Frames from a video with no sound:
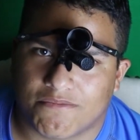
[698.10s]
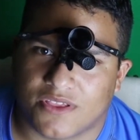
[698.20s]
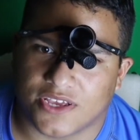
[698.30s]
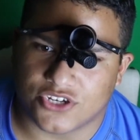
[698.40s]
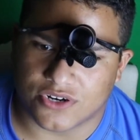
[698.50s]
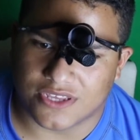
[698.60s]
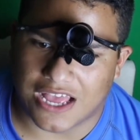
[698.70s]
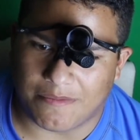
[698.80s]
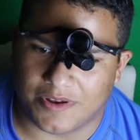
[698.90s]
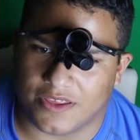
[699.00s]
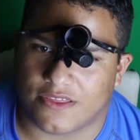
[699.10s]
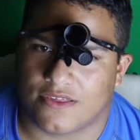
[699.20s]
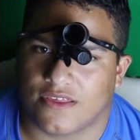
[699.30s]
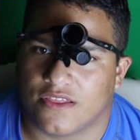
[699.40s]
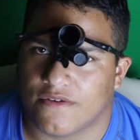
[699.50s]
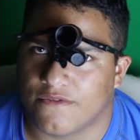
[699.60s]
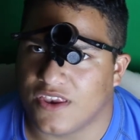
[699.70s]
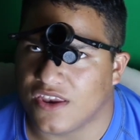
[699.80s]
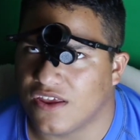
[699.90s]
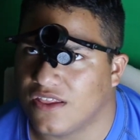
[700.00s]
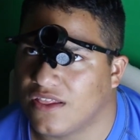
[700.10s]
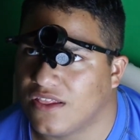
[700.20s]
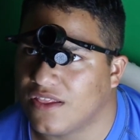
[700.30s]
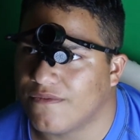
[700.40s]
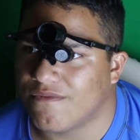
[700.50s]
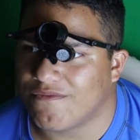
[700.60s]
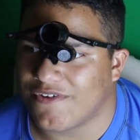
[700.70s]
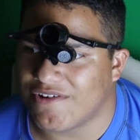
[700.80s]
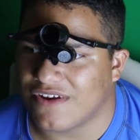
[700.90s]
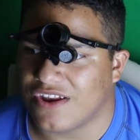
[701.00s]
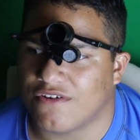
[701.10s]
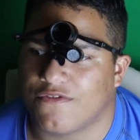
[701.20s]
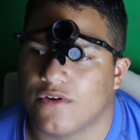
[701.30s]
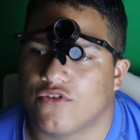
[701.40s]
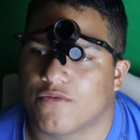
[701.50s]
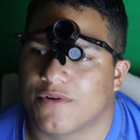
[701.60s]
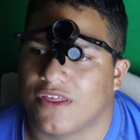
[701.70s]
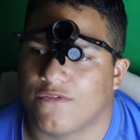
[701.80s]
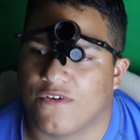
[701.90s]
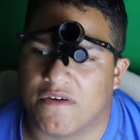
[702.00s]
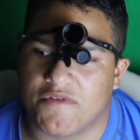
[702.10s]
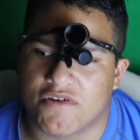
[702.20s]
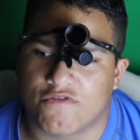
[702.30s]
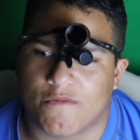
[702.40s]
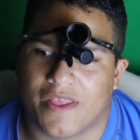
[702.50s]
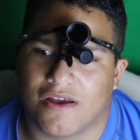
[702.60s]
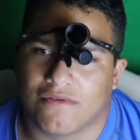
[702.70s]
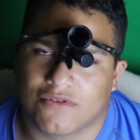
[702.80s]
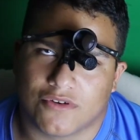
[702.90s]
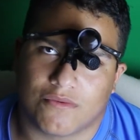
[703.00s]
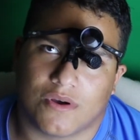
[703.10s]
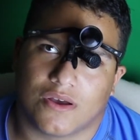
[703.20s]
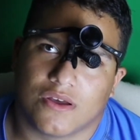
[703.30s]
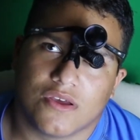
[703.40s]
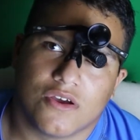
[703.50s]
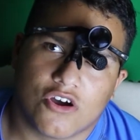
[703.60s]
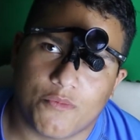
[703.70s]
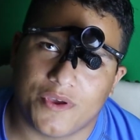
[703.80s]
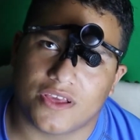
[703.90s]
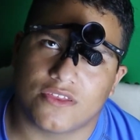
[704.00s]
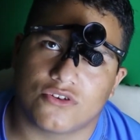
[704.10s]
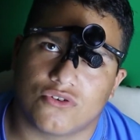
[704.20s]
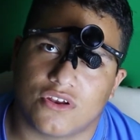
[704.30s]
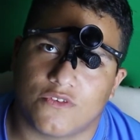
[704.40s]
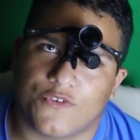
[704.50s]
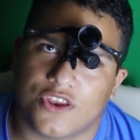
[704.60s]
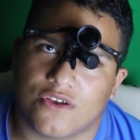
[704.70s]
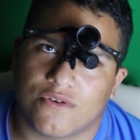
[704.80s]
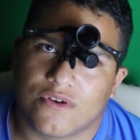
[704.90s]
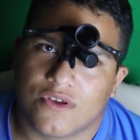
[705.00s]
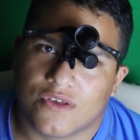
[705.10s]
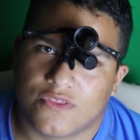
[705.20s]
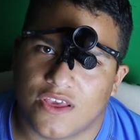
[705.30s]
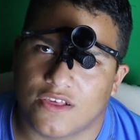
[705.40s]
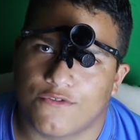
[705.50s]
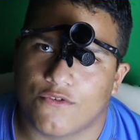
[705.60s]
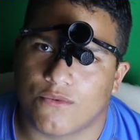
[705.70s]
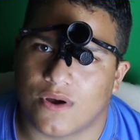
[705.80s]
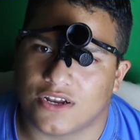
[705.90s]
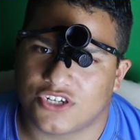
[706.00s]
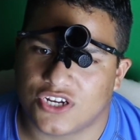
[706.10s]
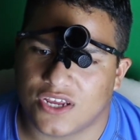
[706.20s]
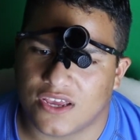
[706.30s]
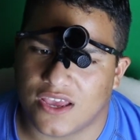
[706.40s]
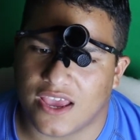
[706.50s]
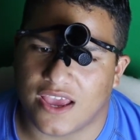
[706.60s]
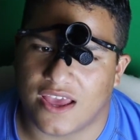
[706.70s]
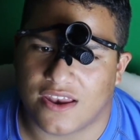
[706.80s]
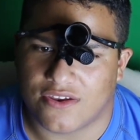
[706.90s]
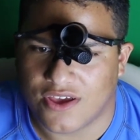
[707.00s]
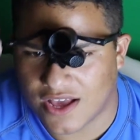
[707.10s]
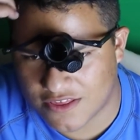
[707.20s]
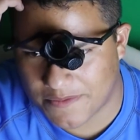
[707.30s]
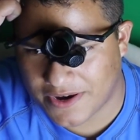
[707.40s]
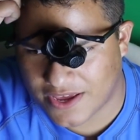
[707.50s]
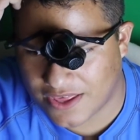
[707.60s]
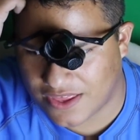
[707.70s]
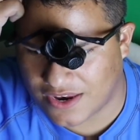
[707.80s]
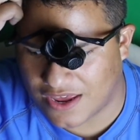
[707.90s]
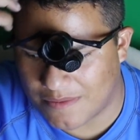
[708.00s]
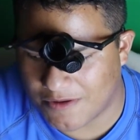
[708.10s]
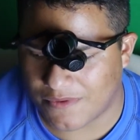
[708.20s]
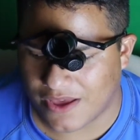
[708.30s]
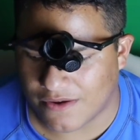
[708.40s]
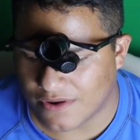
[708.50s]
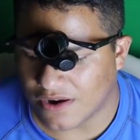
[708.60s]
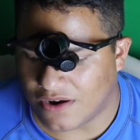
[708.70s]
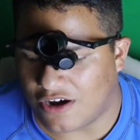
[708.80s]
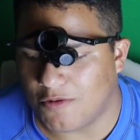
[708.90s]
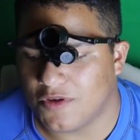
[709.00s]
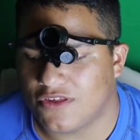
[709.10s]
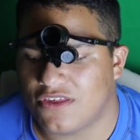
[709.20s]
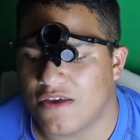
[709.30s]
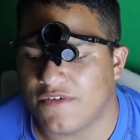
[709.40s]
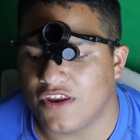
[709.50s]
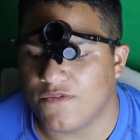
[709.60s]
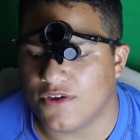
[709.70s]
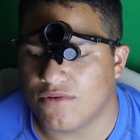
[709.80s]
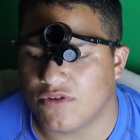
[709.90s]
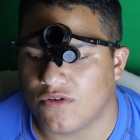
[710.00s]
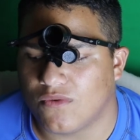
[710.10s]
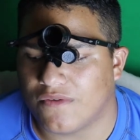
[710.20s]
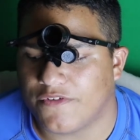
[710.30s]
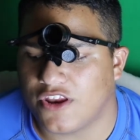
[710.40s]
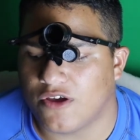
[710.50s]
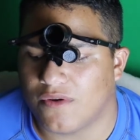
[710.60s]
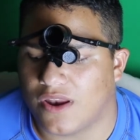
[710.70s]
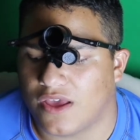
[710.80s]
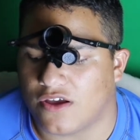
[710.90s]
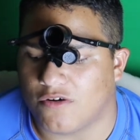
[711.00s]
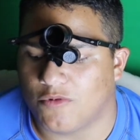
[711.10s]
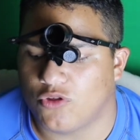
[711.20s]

ditch our tablets in very near future, probably 5 years from now. So hope you guys enjoyed this video. Thanks for watching, and you guys have been killing it. I mean, we hit almost 70 views in one video in like